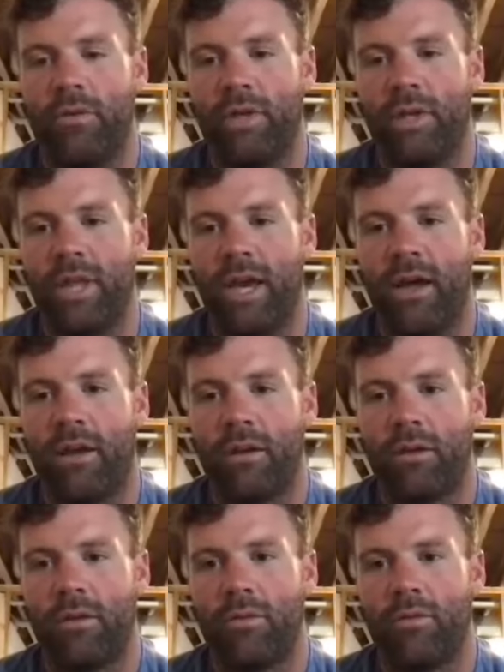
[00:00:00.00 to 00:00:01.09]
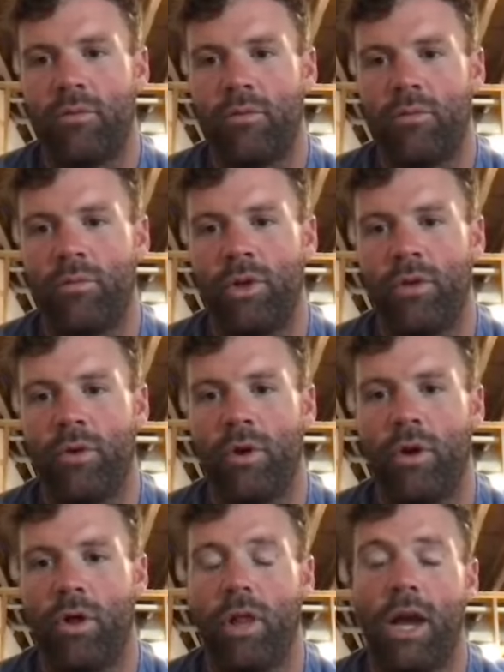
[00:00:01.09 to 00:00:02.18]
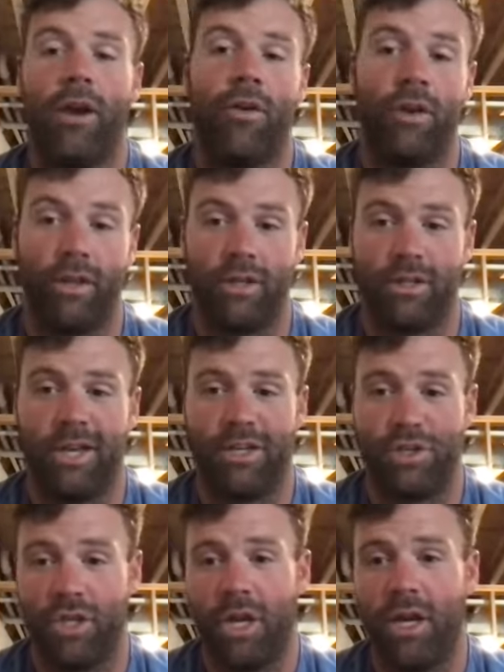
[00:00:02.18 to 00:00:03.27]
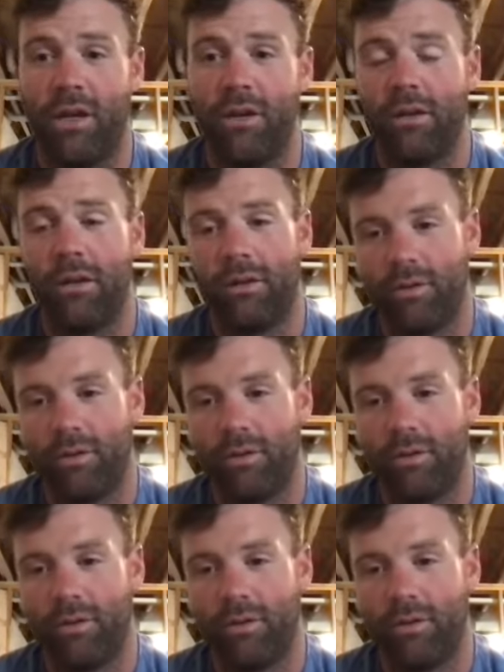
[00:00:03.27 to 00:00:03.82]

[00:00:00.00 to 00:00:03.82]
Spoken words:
did that when you were hiring this last GA, who